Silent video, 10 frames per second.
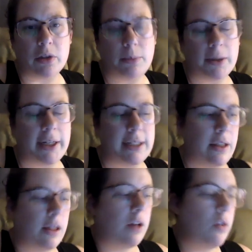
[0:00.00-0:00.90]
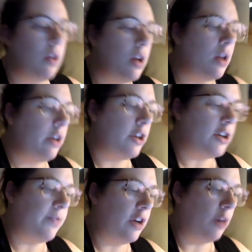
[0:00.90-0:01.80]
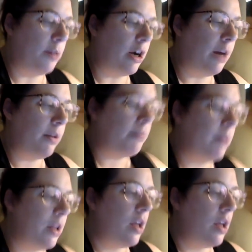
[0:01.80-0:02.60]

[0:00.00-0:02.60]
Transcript: super easy though. You should have no problem.